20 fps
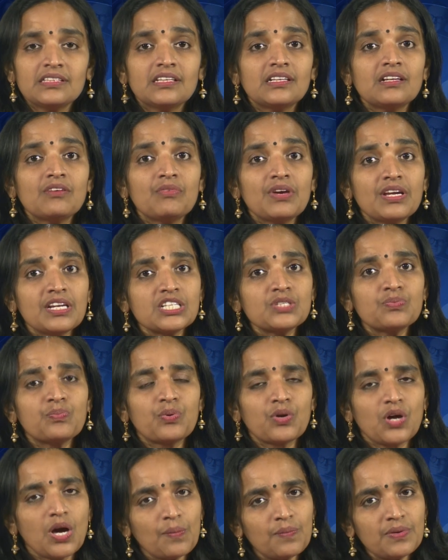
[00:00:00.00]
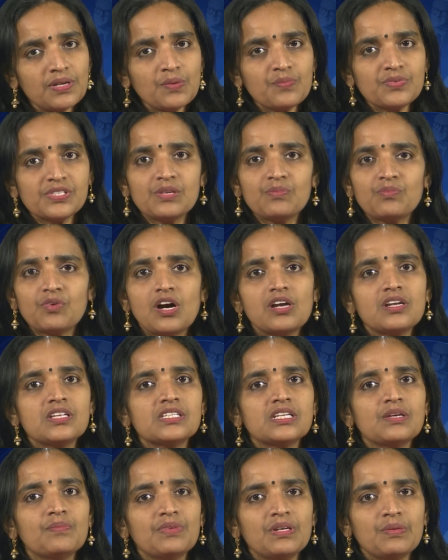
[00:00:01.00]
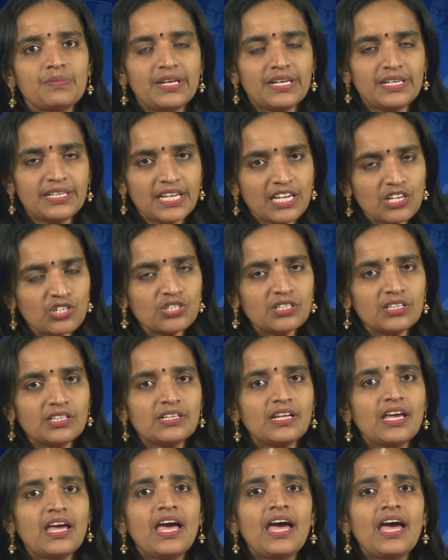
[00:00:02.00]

there are various problems in policy implementation,